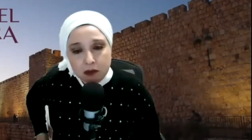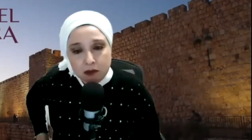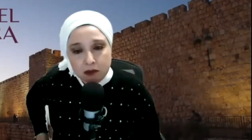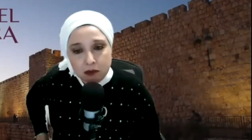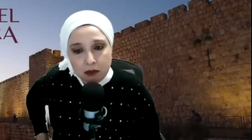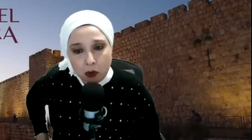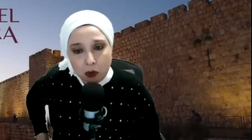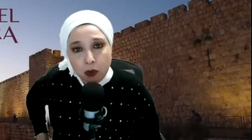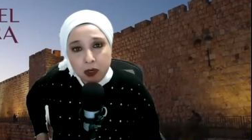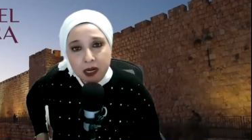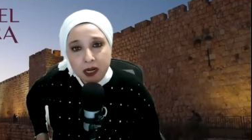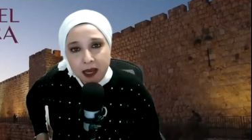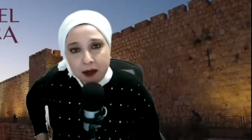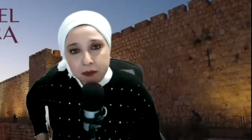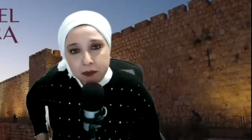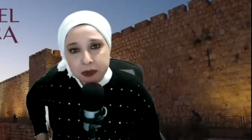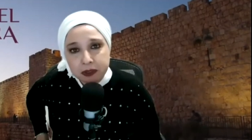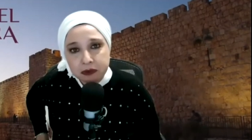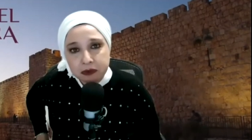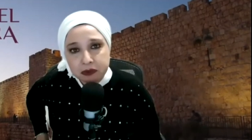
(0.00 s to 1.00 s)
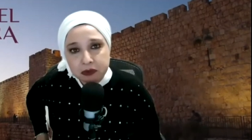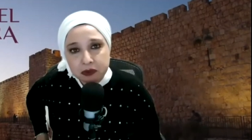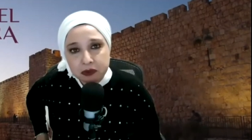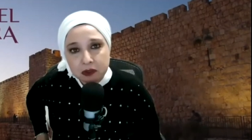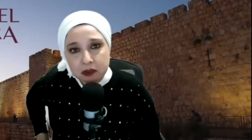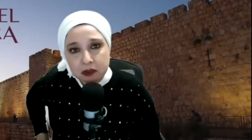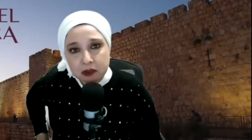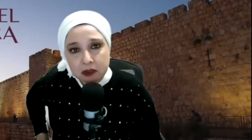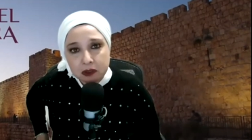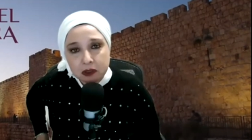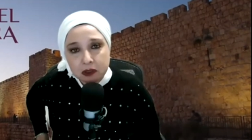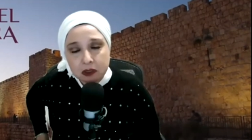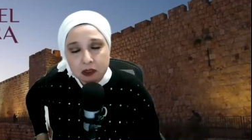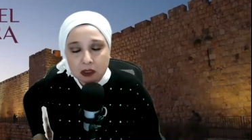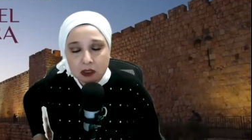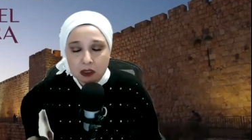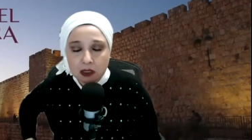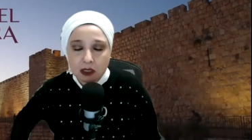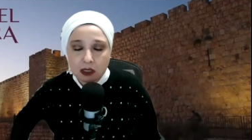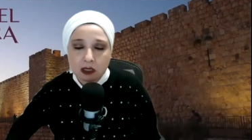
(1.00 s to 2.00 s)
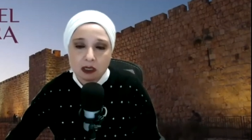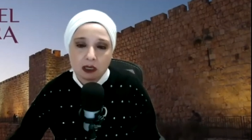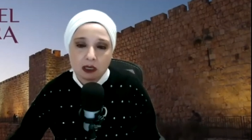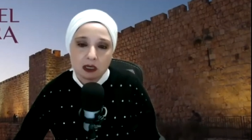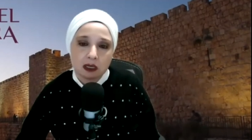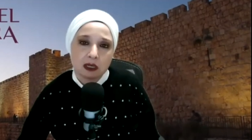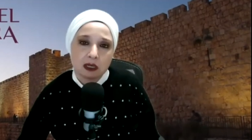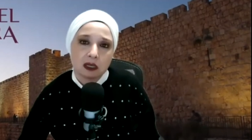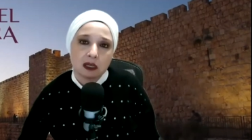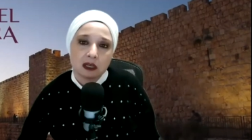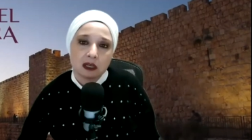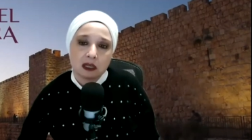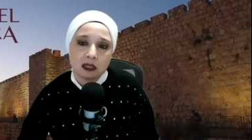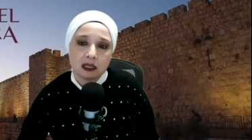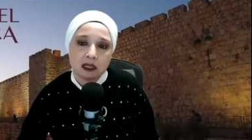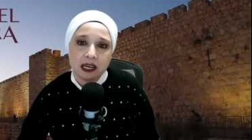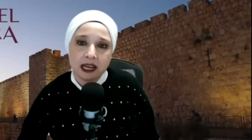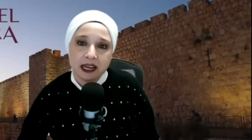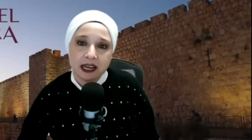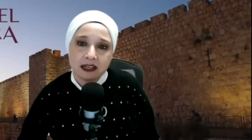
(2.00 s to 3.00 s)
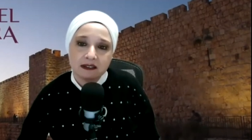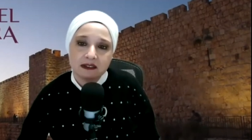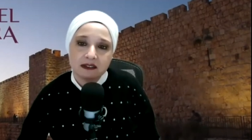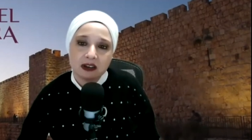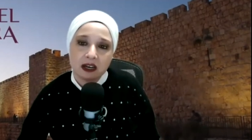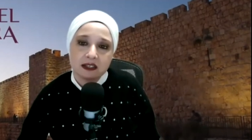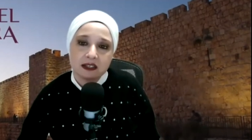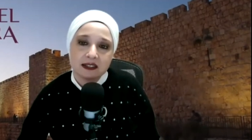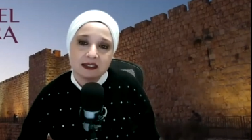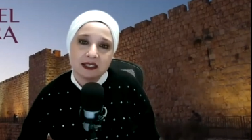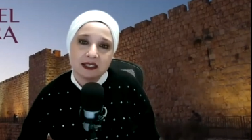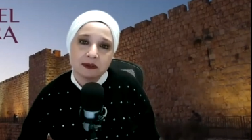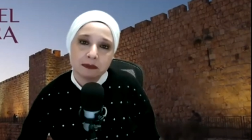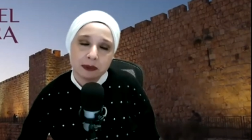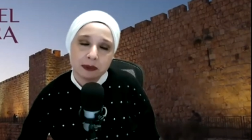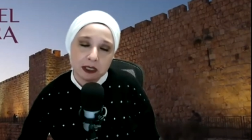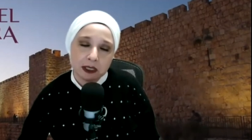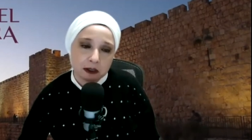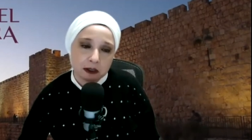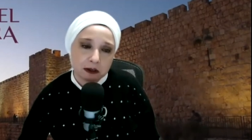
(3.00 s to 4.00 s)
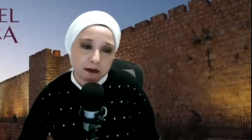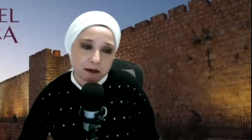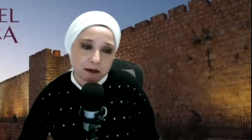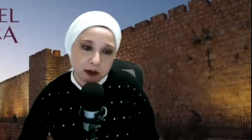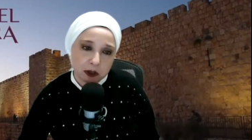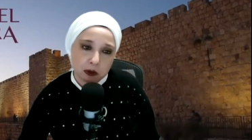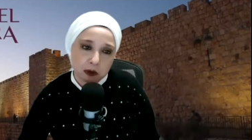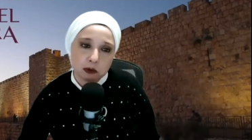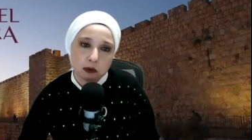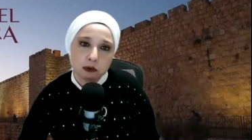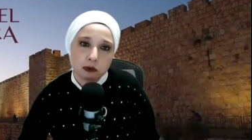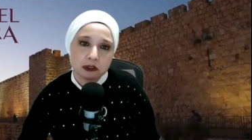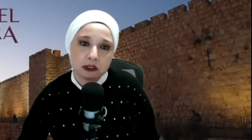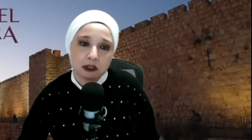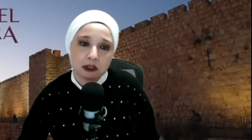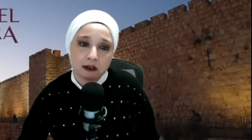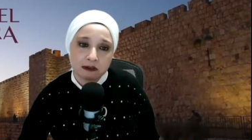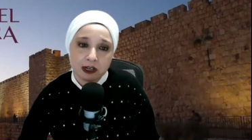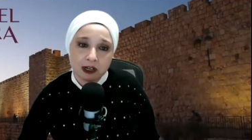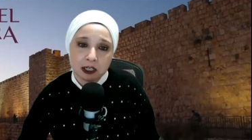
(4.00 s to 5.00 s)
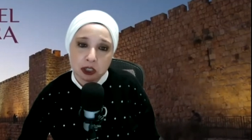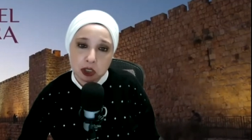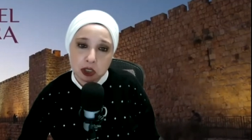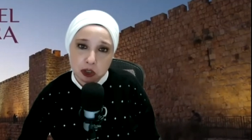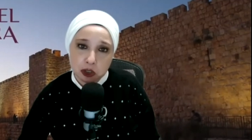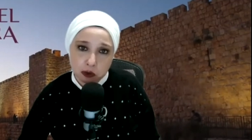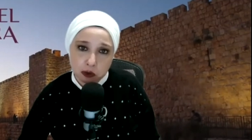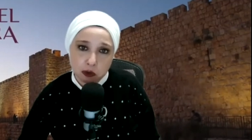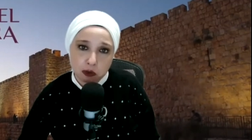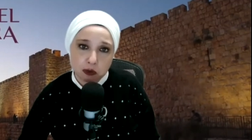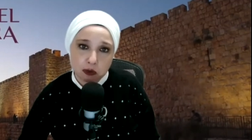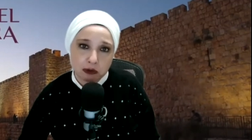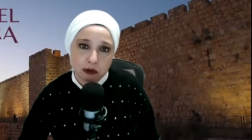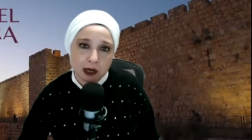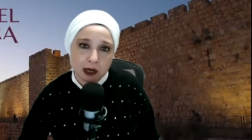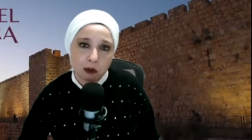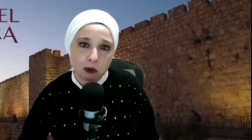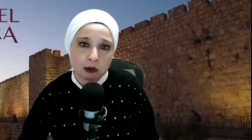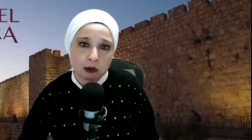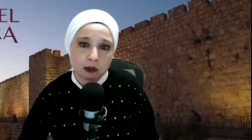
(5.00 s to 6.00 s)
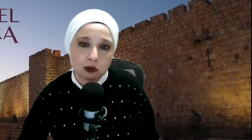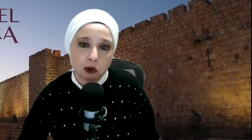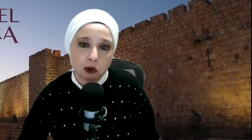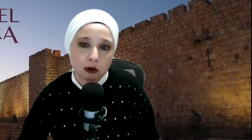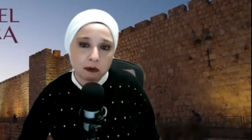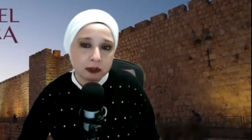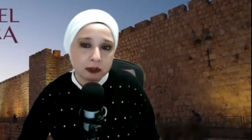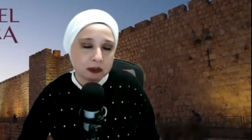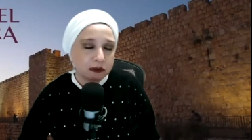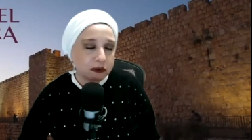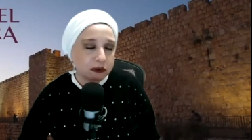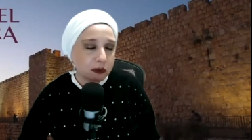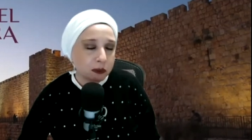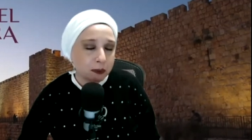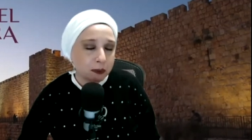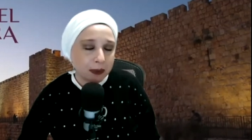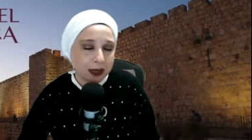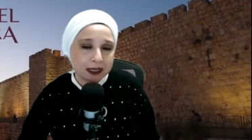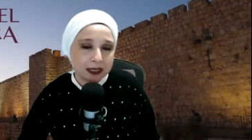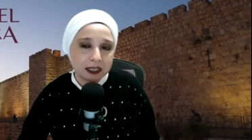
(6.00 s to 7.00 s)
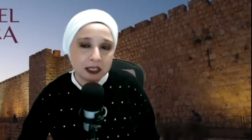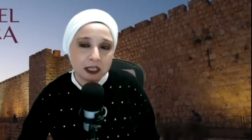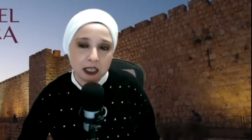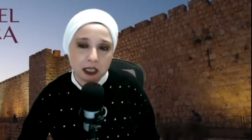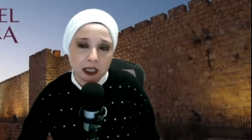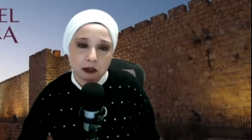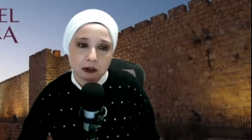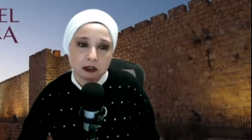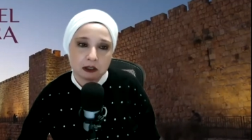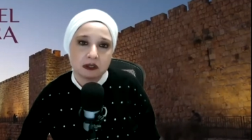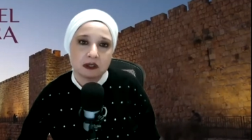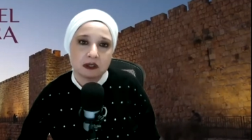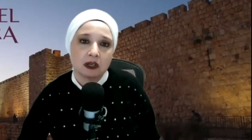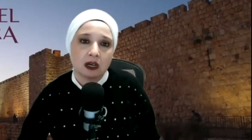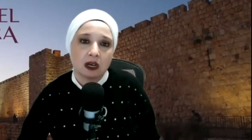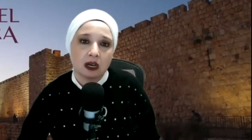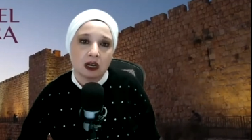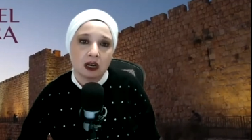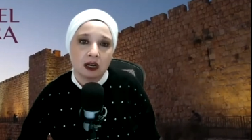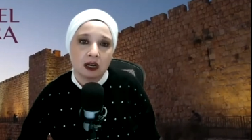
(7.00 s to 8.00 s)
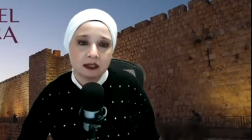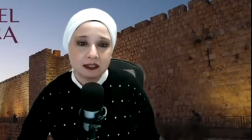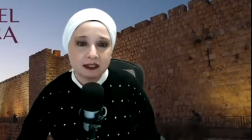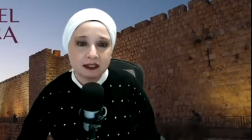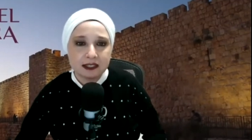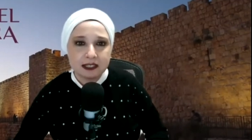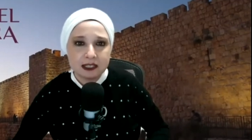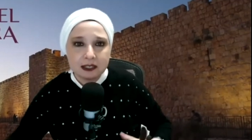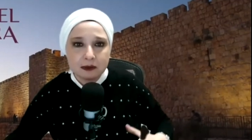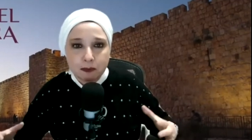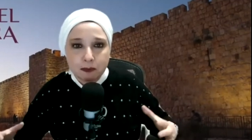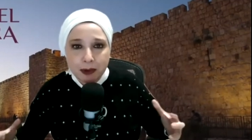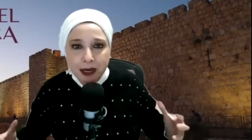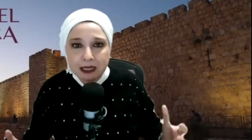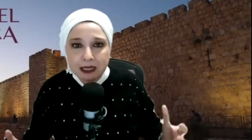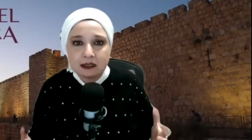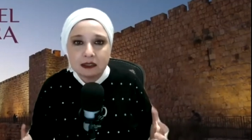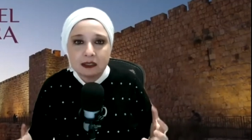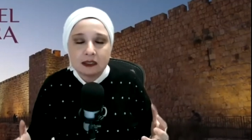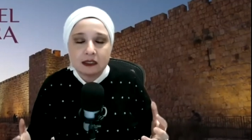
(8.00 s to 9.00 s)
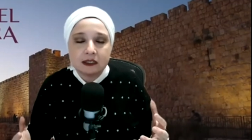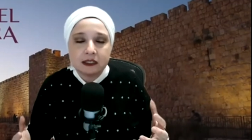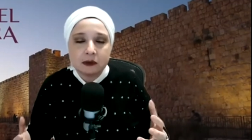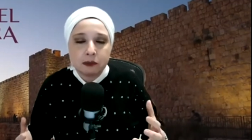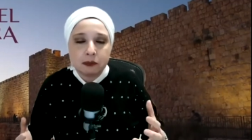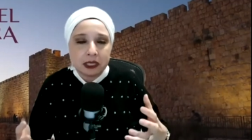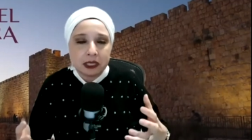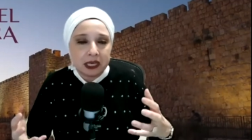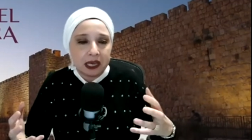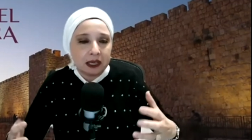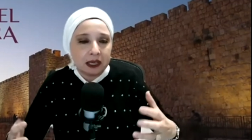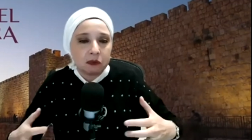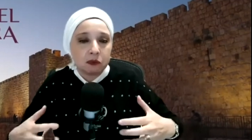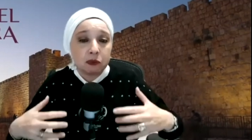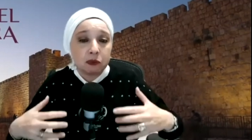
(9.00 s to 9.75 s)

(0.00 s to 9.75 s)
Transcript: But what happened? The anti-Semitic views of Ashur that were dormant for many years unexpectedly became